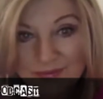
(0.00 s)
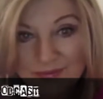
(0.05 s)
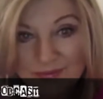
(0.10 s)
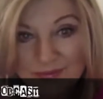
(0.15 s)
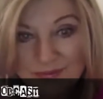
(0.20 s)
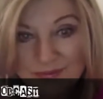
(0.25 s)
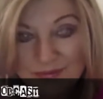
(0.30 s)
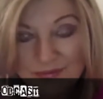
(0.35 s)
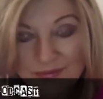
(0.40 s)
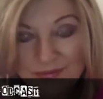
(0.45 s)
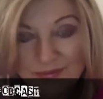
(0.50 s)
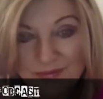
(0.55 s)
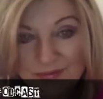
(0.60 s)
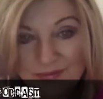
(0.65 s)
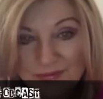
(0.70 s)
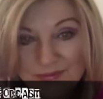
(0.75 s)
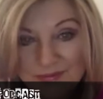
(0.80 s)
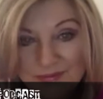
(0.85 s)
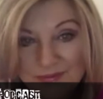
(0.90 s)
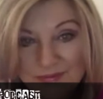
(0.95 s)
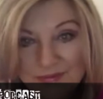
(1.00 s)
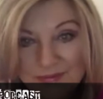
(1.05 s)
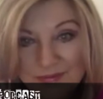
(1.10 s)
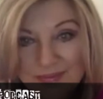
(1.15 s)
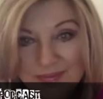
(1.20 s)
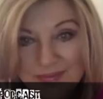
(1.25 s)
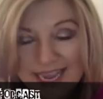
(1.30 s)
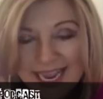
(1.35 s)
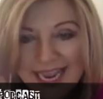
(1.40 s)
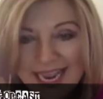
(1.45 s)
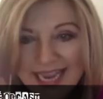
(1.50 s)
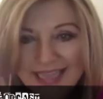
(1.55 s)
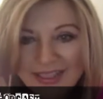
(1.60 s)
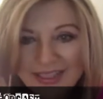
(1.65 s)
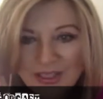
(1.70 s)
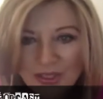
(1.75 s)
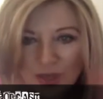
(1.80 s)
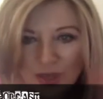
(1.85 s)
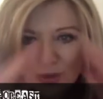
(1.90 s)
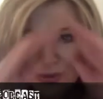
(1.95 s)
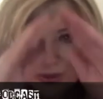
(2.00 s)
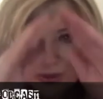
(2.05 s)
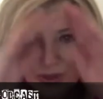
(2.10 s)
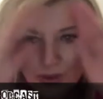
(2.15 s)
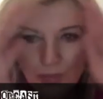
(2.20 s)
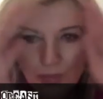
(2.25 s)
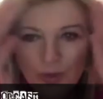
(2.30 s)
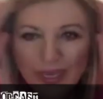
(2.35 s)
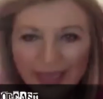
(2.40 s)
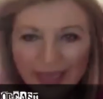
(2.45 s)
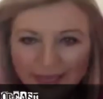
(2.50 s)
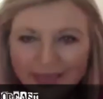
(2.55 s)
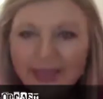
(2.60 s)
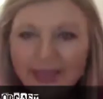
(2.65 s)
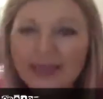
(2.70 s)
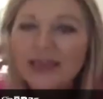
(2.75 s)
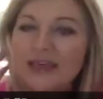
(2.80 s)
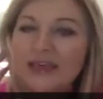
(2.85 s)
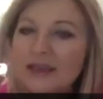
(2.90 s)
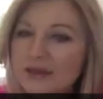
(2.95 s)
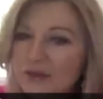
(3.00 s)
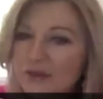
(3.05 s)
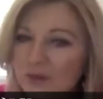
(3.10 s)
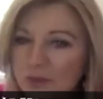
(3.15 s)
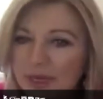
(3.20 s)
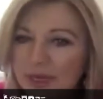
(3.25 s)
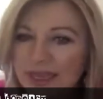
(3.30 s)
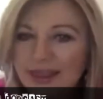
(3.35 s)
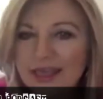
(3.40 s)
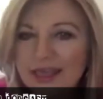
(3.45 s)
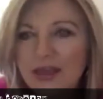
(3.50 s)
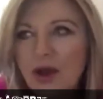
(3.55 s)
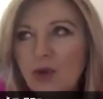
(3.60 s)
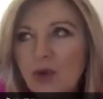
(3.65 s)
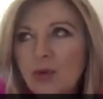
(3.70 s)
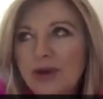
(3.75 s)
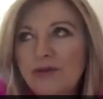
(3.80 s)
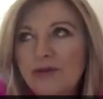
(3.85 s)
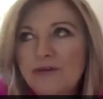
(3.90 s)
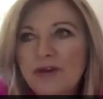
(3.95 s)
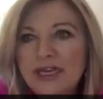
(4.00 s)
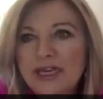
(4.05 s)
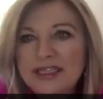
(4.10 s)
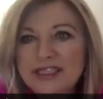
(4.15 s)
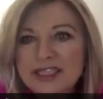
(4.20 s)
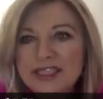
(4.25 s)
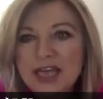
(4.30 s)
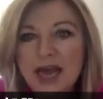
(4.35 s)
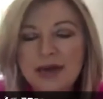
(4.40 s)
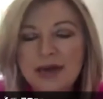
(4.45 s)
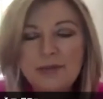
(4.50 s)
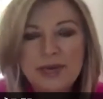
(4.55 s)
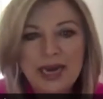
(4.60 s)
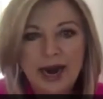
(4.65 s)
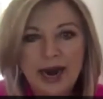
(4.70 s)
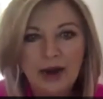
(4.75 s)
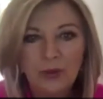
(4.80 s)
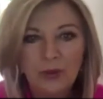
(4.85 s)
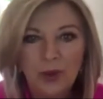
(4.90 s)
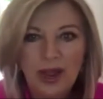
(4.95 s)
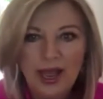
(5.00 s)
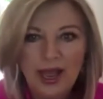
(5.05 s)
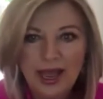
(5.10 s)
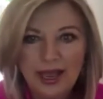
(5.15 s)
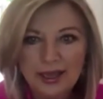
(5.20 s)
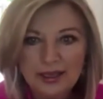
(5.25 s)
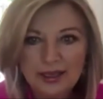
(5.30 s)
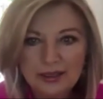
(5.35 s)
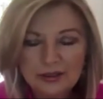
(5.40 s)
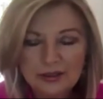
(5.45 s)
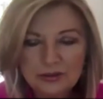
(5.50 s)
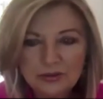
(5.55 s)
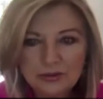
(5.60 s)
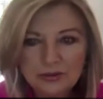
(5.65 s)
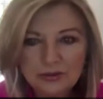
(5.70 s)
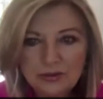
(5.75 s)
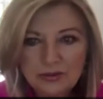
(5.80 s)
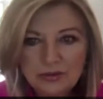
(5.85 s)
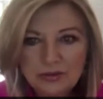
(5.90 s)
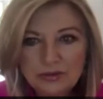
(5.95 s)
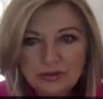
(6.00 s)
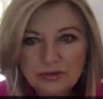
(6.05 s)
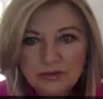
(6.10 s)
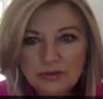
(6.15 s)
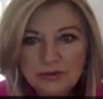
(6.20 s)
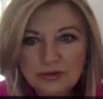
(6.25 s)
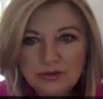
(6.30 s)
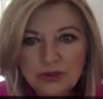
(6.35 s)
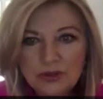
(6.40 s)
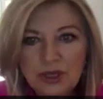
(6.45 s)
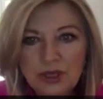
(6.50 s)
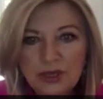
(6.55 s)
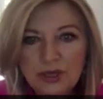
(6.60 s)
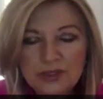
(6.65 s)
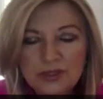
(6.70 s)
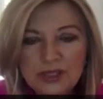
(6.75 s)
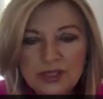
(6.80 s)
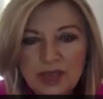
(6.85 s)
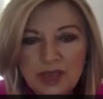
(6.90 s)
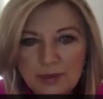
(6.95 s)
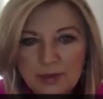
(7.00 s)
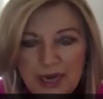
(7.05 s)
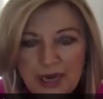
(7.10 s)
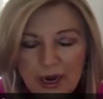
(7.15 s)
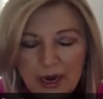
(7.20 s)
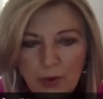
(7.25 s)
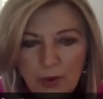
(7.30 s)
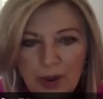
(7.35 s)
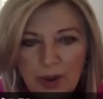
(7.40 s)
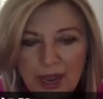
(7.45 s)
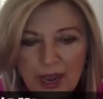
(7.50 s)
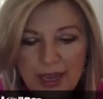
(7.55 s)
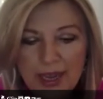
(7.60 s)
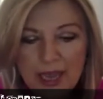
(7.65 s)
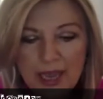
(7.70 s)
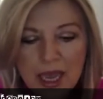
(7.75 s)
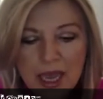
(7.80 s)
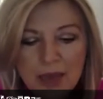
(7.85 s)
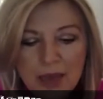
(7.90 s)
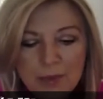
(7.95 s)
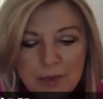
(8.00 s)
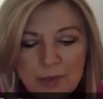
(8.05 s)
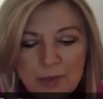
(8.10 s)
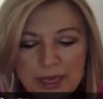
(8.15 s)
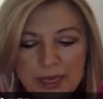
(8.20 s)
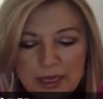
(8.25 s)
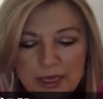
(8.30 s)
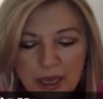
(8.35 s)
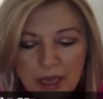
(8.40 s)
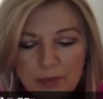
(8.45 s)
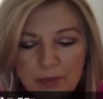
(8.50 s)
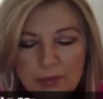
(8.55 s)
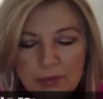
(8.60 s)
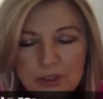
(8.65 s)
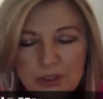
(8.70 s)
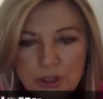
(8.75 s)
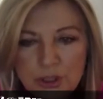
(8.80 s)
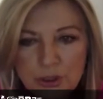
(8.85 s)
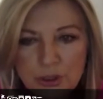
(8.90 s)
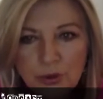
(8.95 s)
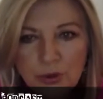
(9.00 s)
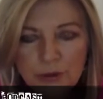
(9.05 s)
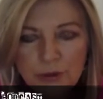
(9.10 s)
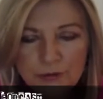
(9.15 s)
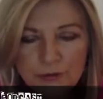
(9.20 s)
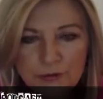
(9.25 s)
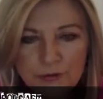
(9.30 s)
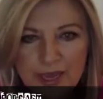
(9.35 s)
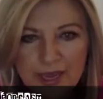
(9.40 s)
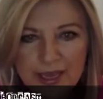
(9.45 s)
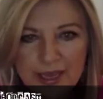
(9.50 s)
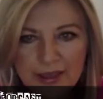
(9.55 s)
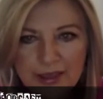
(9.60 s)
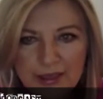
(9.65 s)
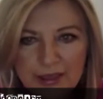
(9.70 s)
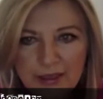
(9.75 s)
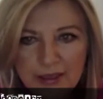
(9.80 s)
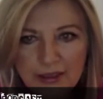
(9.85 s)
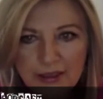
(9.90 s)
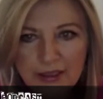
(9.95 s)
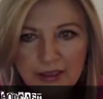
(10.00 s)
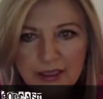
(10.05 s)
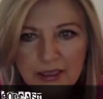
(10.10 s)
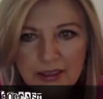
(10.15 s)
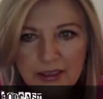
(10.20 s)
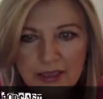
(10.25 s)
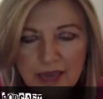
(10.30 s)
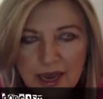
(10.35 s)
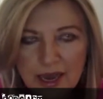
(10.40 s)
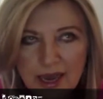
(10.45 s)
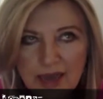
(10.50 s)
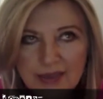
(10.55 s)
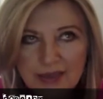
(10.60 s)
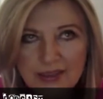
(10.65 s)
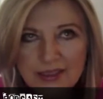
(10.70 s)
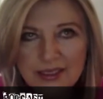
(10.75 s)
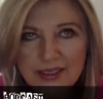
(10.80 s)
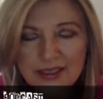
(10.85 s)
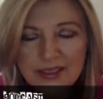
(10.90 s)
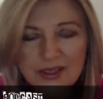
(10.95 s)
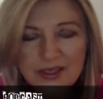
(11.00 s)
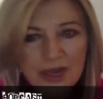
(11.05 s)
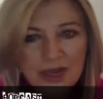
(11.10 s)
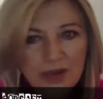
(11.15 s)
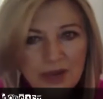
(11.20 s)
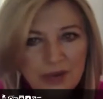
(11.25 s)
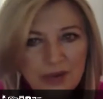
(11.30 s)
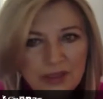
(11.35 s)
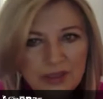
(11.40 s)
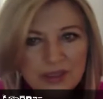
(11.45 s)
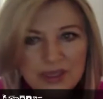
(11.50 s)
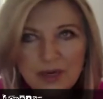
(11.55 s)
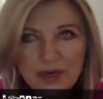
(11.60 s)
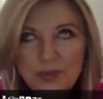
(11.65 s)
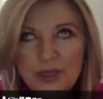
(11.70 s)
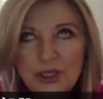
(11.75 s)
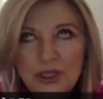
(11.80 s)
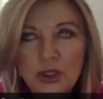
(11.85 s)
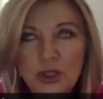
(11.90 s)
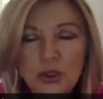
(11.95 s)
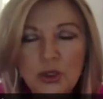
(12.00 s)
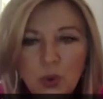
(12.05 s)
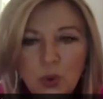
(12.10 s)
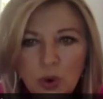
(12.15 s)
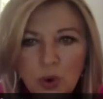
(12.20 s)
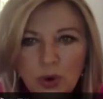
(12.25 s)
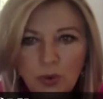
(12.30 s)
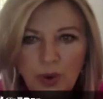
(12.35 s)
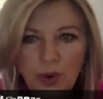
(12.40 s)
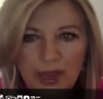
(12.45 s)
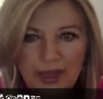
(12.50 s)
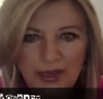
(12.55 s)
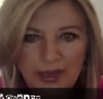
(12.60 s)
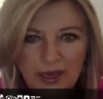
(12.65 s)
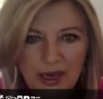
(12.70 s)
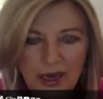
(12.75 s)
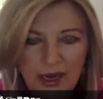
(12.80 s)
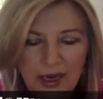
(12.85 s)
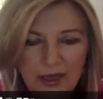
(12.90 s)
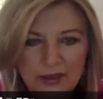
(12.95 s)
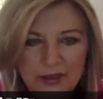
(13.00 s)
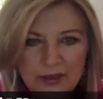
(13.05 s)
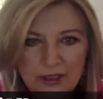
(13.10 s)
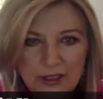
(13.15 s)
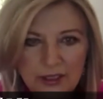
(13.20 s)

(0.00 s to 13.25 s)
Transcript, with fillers: Wow. And so, you know, we think we think, oh, we it's got to be our way. You know, it's got to be our way. But a mature faith in in God says, no, it's got to be your way, God.